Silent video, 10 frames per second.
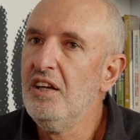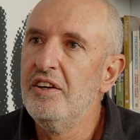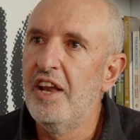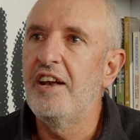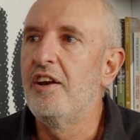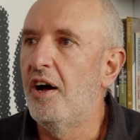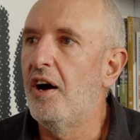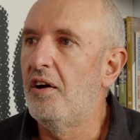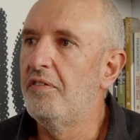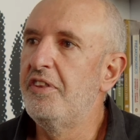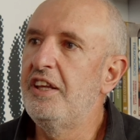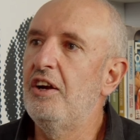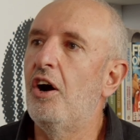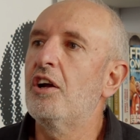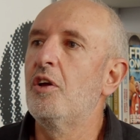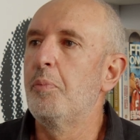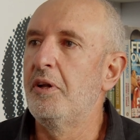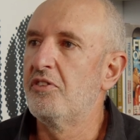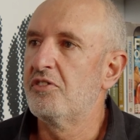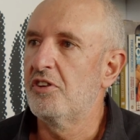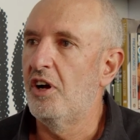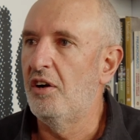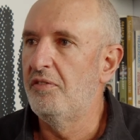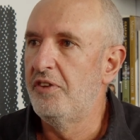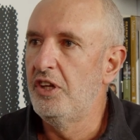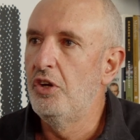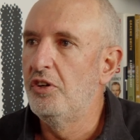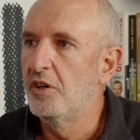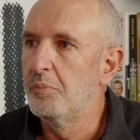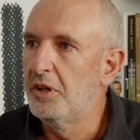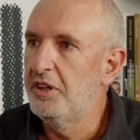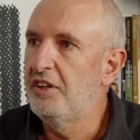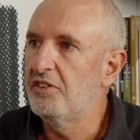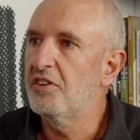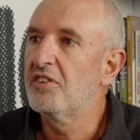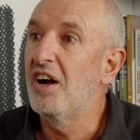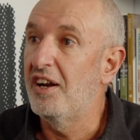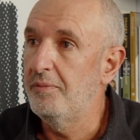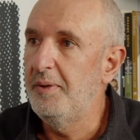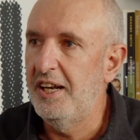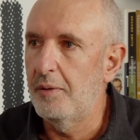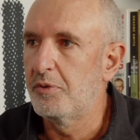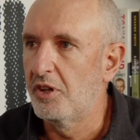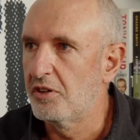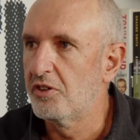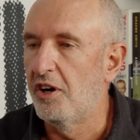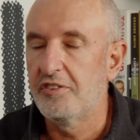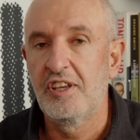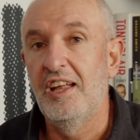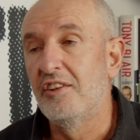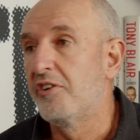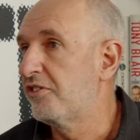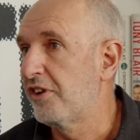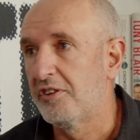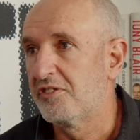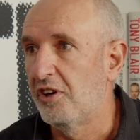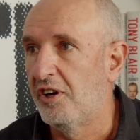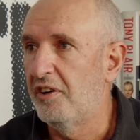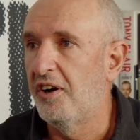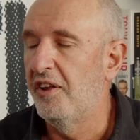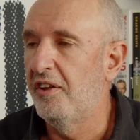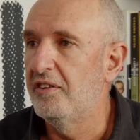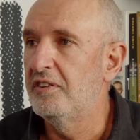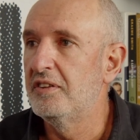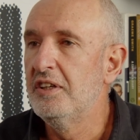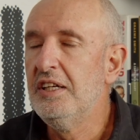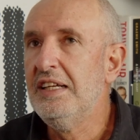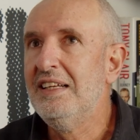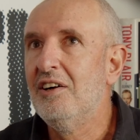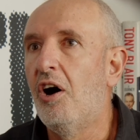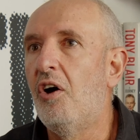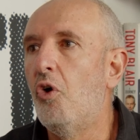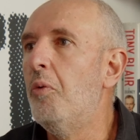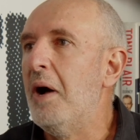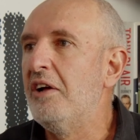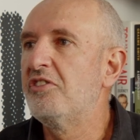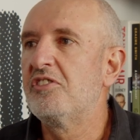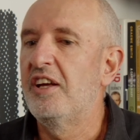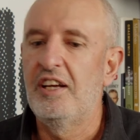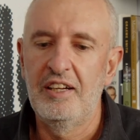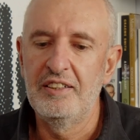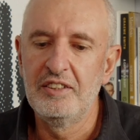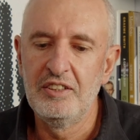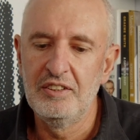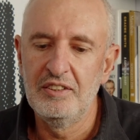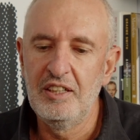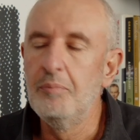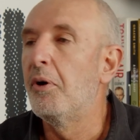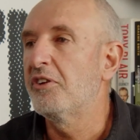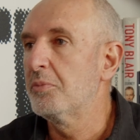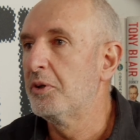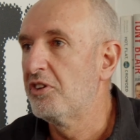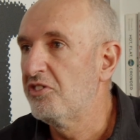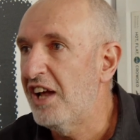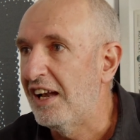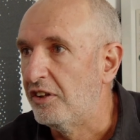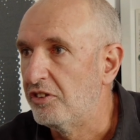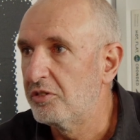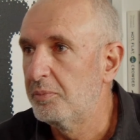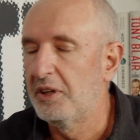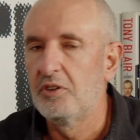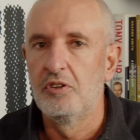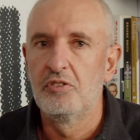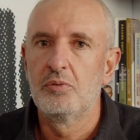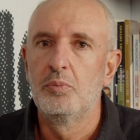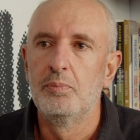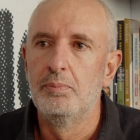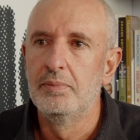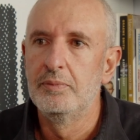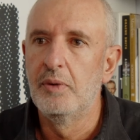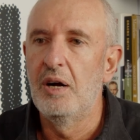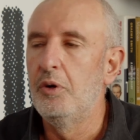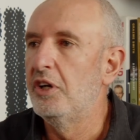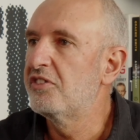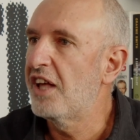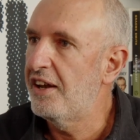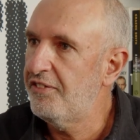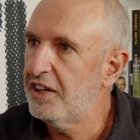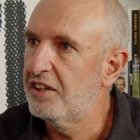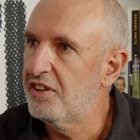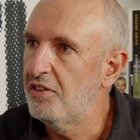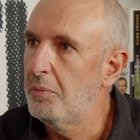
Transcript: none of the occupants of the union buildings has kind of been up to the task, and the results are, are, are almost uh, impossible to challenge because, my word, South Africa has never